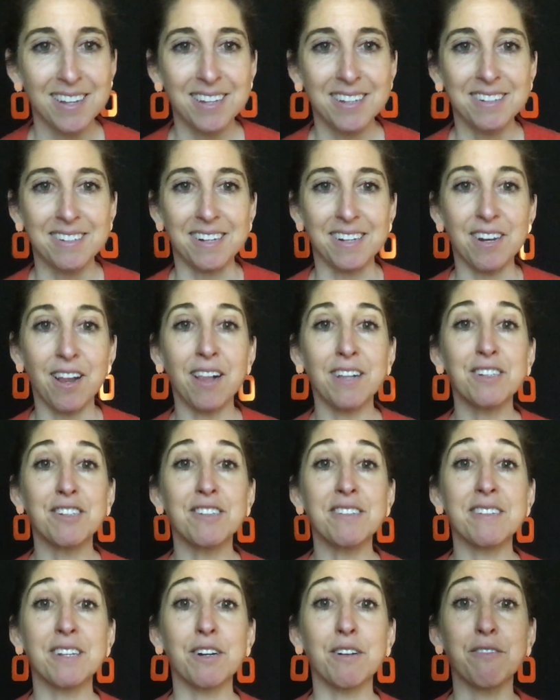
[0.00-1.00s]

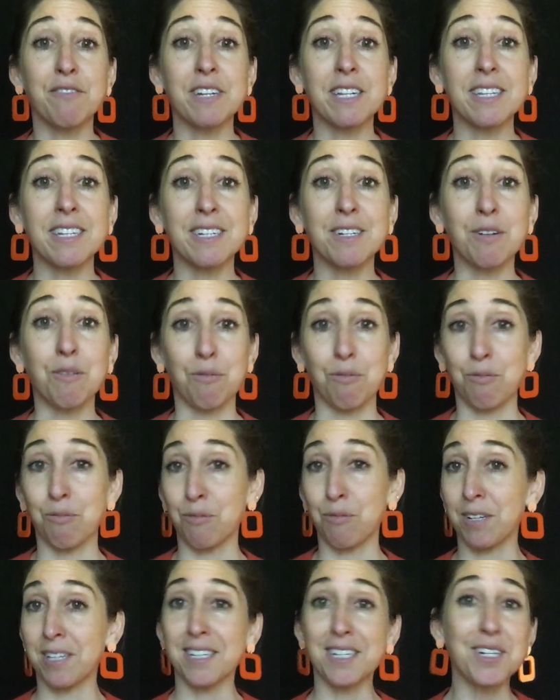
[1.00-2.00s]
Technologies that are feeling
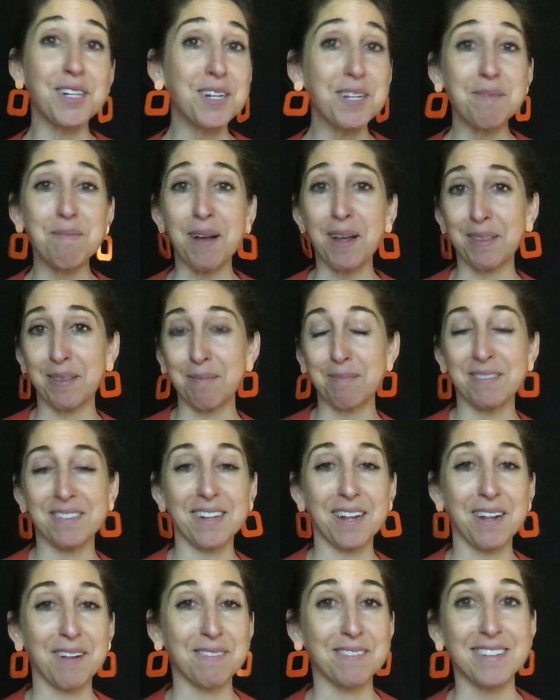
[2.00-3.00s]
really good about
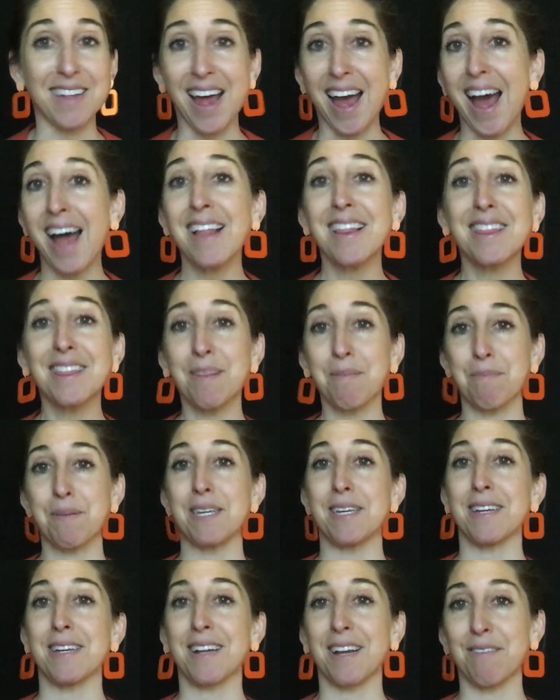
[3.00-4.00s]
themselves at the
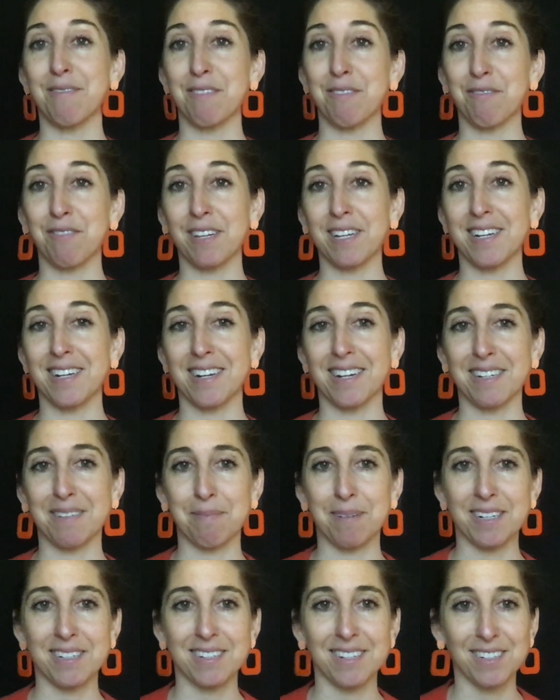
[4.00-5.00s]
peak of inflated
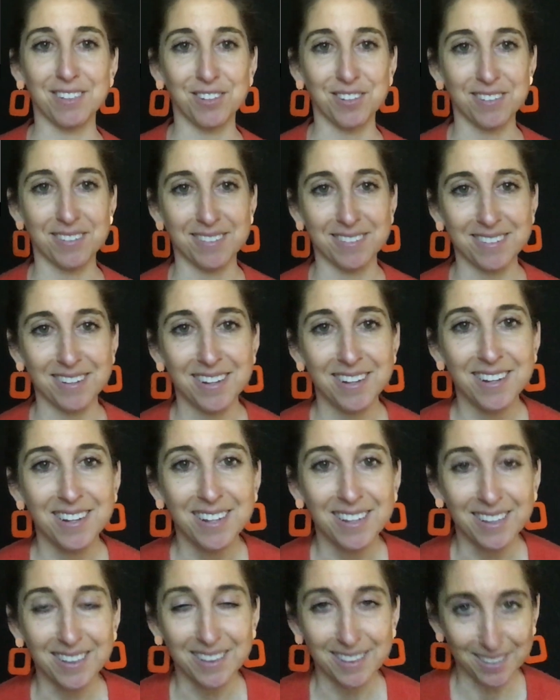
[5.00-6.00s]
expectations,
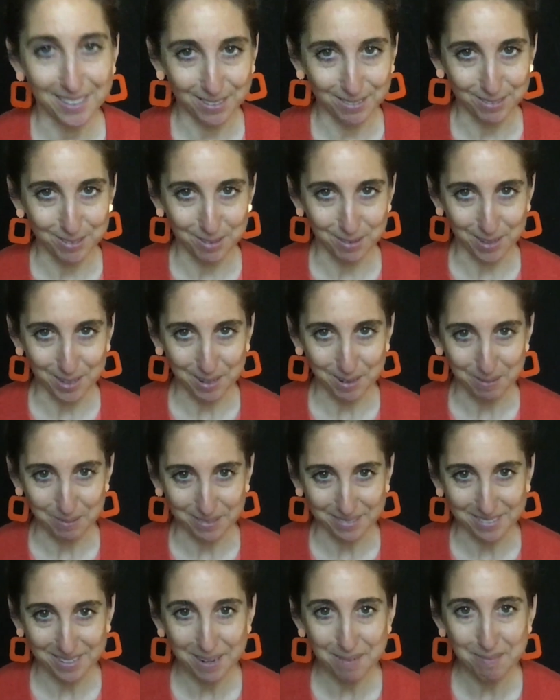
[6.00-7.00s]
little do they know
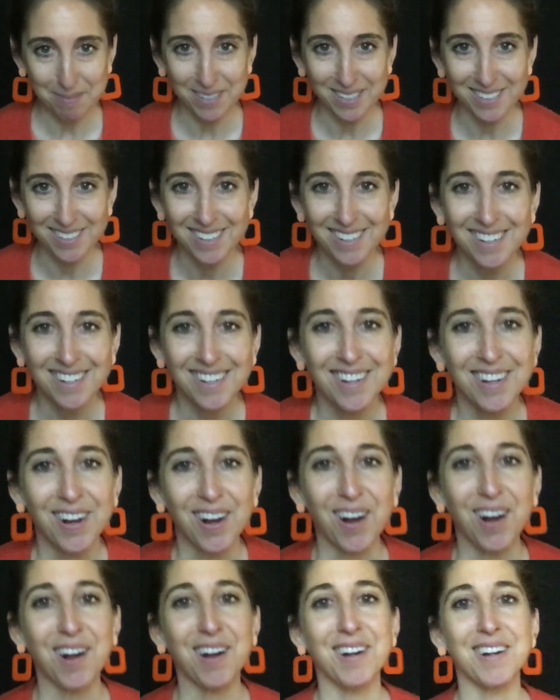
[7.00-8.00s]
what's coming,
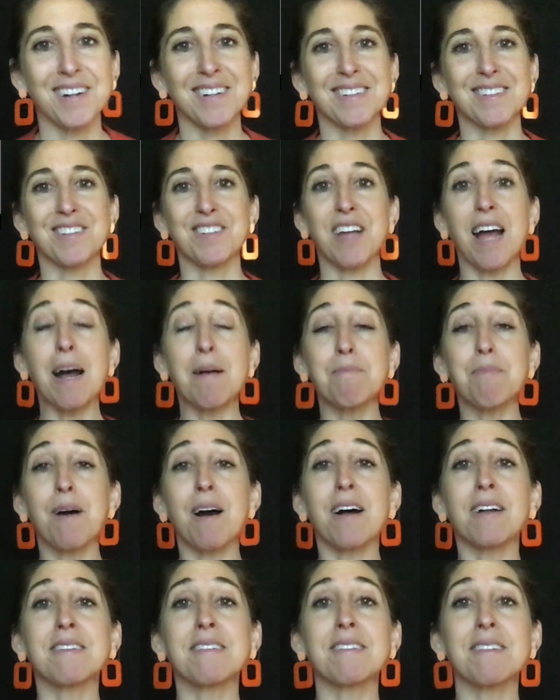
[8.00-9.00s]
are
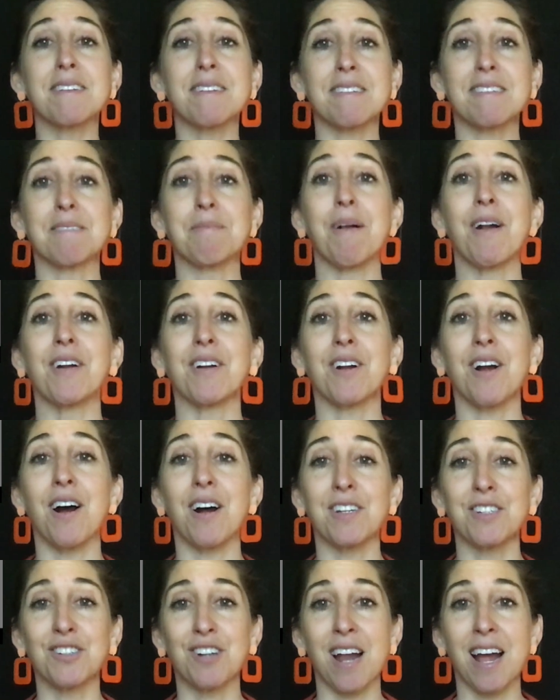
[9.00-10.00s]
chatbots, smart
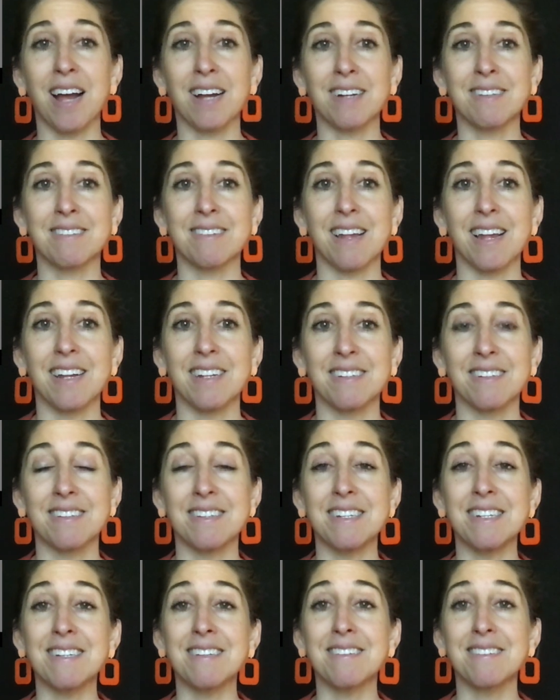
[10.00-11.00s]
contracts, and
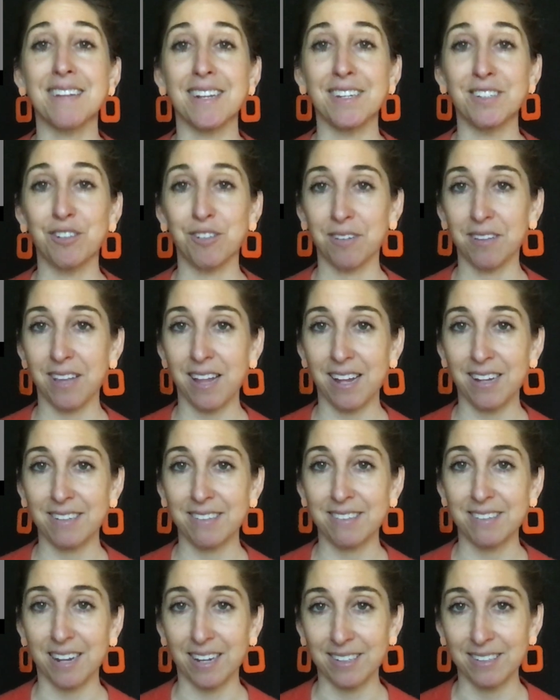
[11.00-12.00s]

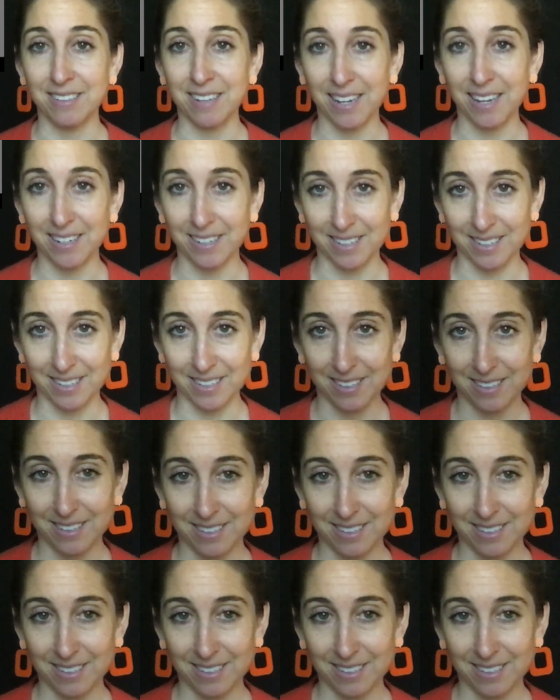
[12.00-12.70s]
decentralized identity.